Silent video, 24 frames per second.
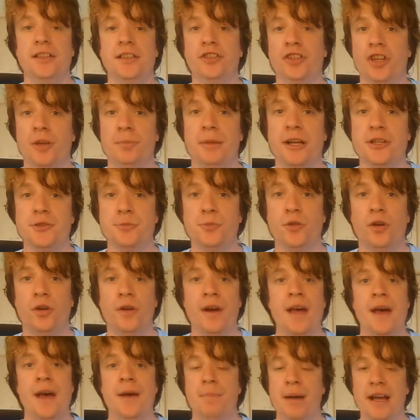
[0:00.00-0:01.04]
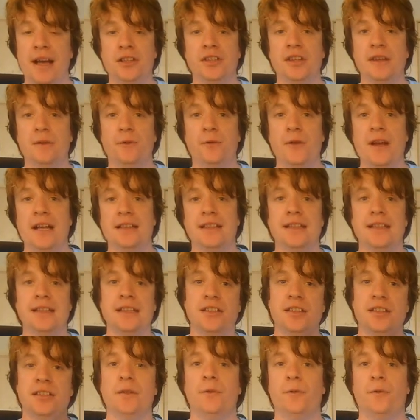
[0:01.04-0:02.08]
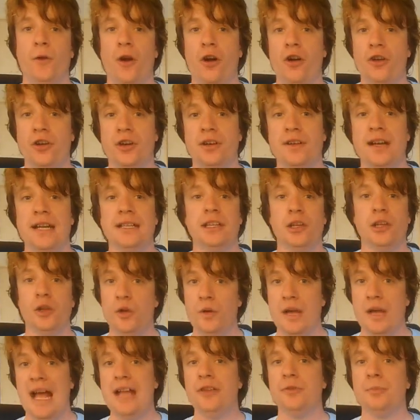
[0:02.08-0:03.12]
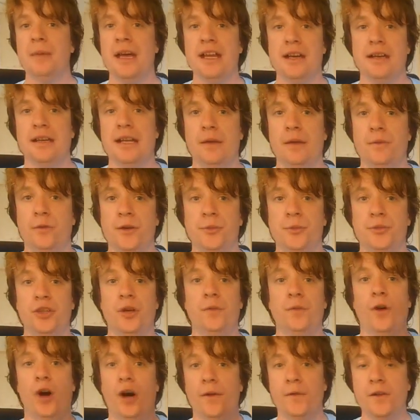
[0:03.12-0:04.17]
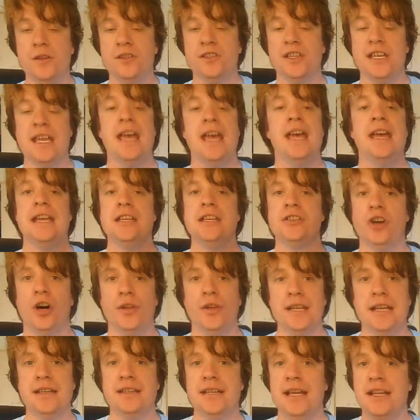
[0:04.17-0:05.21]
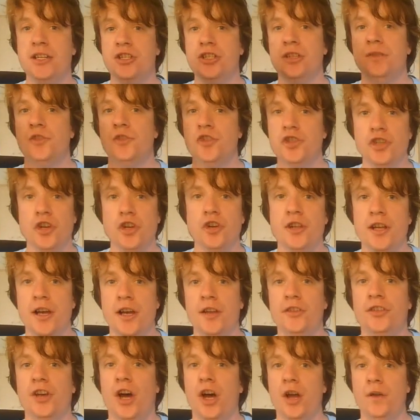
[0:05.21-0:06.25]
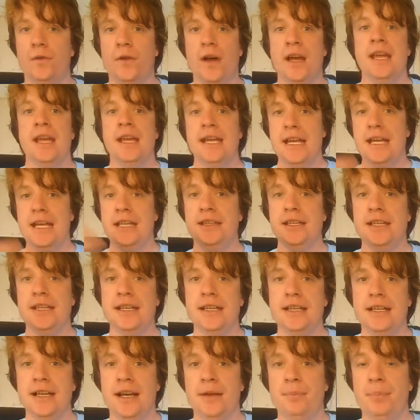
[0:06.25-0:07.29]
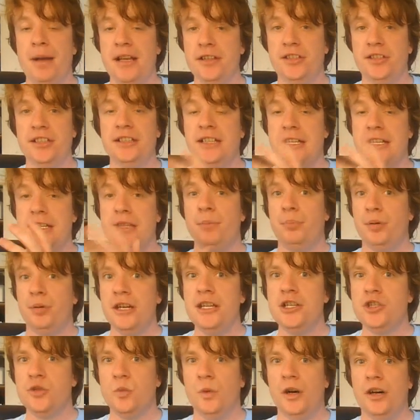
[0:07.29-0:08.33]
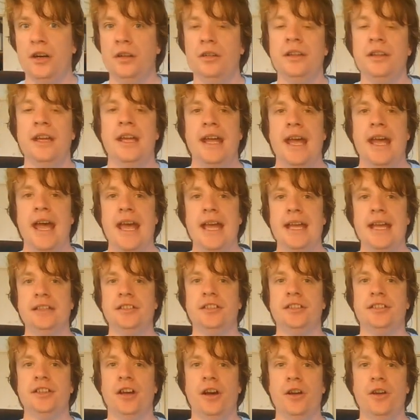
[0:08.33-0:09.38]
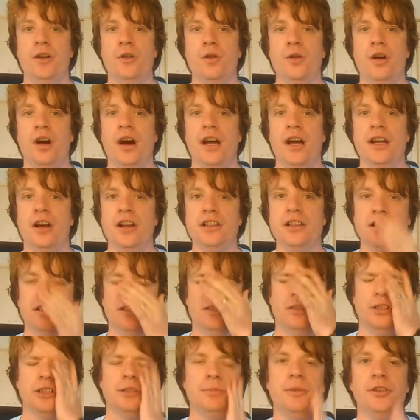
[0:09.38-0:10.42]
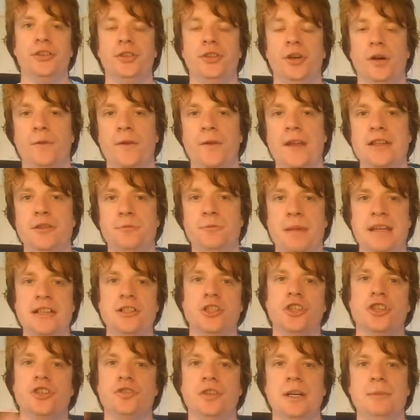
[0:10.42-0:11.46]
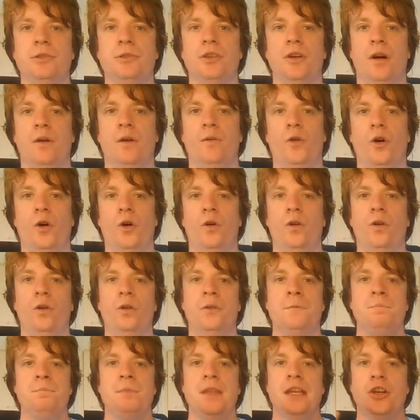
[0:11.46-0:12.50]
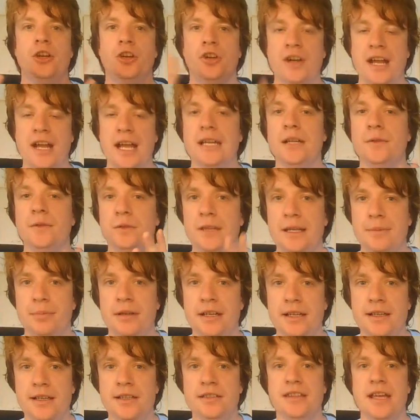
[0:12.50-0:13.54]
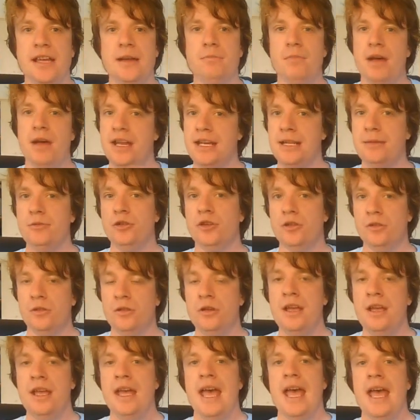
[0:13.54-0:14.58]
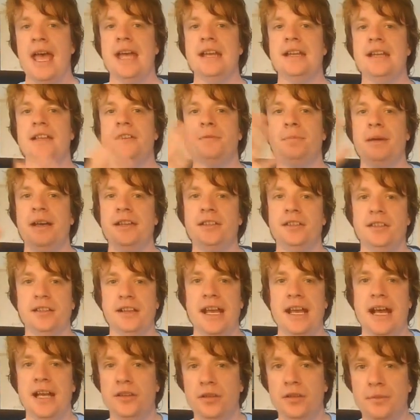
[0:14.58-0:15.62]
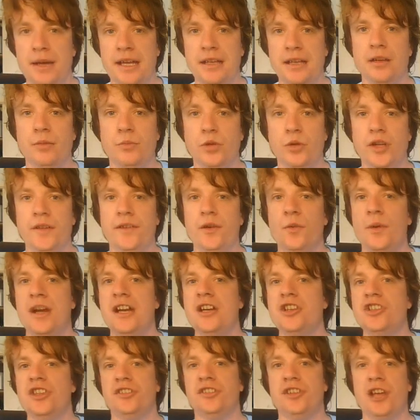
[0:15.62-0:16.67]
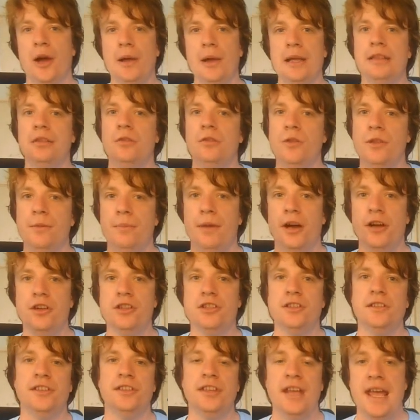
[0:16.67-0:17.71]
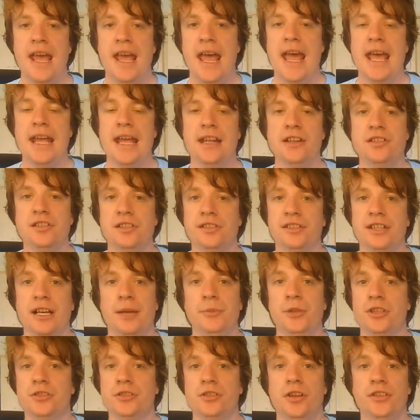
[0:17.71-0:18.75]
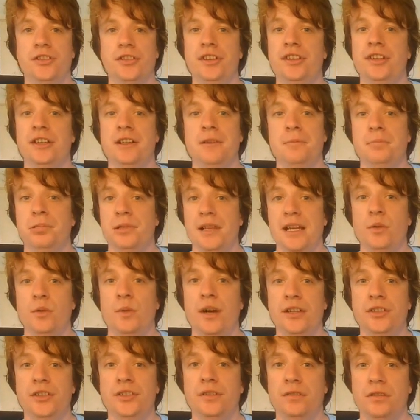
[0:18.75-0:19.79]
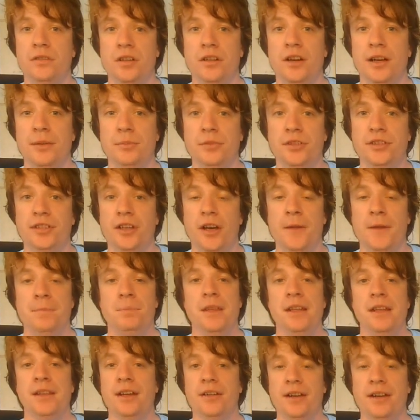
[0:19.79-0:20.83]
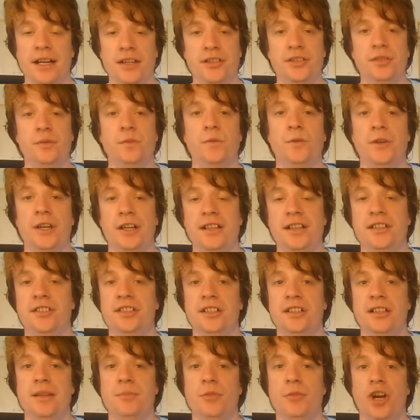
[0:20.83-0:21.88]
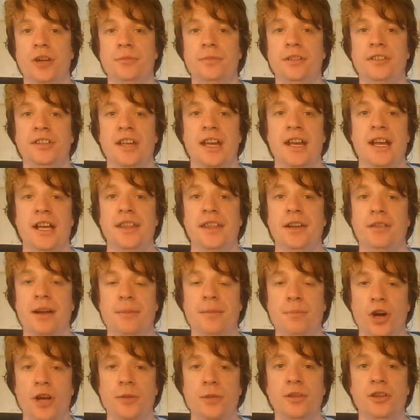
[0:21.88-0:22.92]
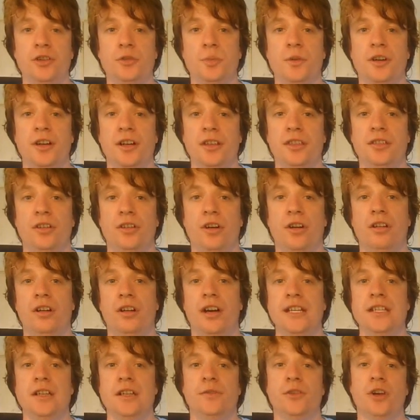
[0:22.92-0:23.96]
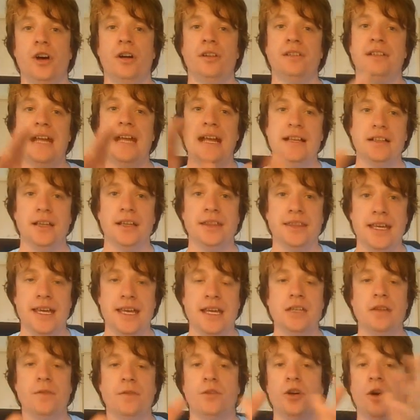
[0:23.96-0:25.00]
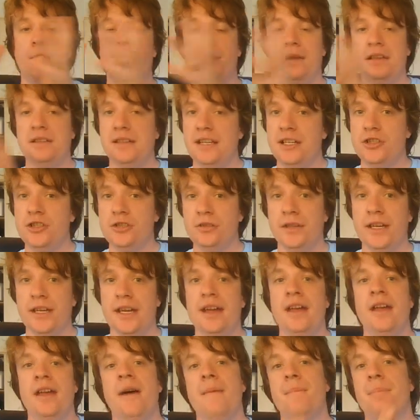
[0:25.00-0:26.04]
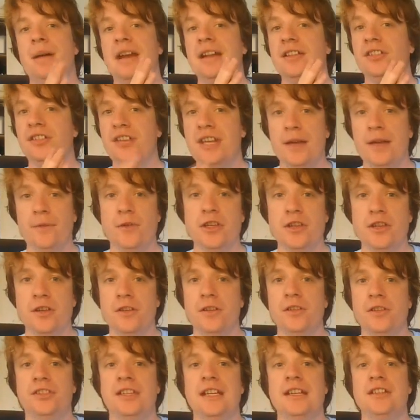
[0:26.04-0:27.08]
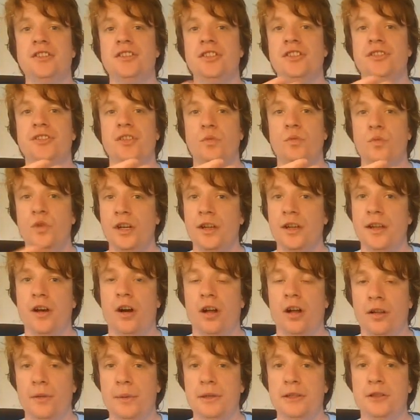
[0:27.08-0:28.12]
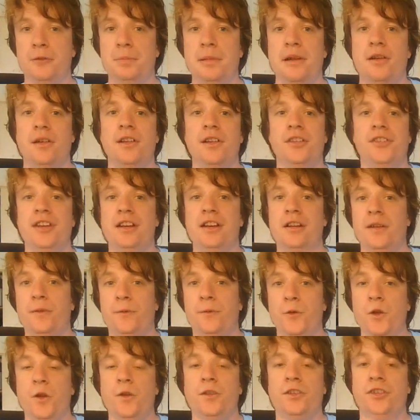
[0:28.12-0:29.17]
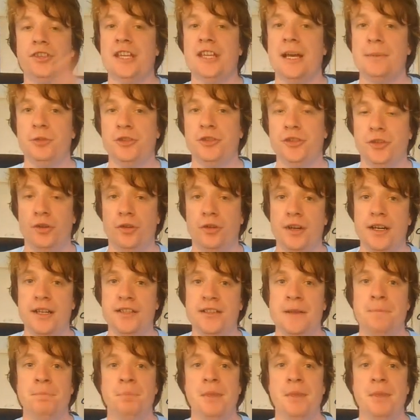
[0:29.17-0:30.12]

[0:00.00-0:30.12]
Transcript: so much more, based on the fact that this is a foreign director who has made a name for himself. Obviously, he's got the attention of studios over in the basically in the British world, and so I just thought to myself, he's been stripped of all creative liberties that made him good, and he's basically had to make a movie where he's just going through the motions, and it just comes across as a complete waste of time. So there are some very silly moments. There are moments where I thought, all right, you've got talent there, you've got potential there, but it's never used. It's just a really hollow experience. There are a few sub stories,